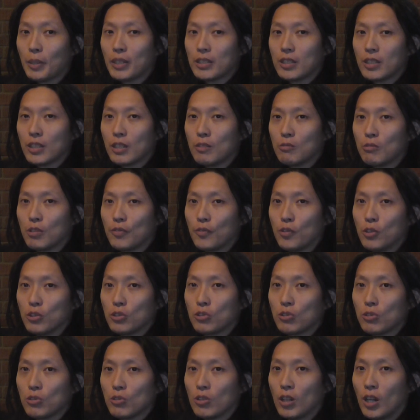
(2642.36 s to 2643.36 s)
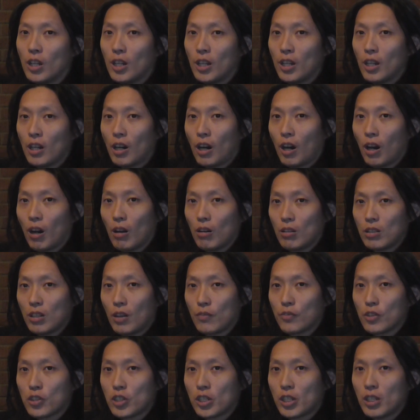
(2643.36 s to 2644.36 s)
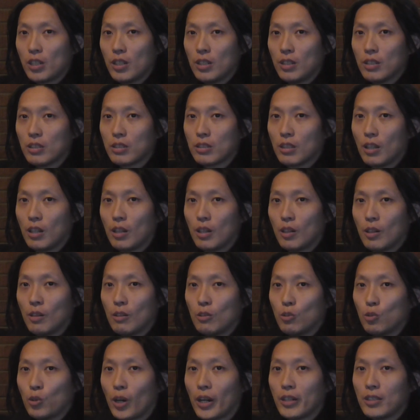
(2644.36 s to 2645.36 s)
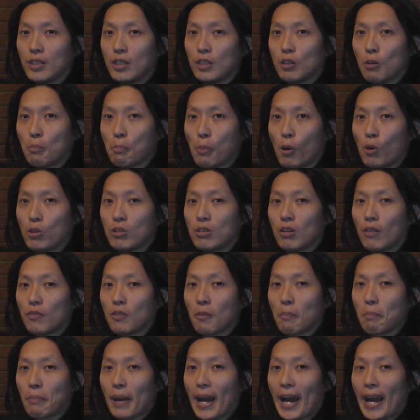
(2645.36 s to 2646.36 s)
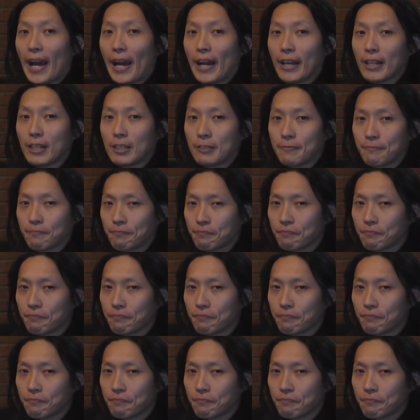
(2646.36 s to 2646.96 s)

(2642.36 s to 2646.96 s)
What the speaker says: basically refers to hardening of the chest, rounding or bulging of the back,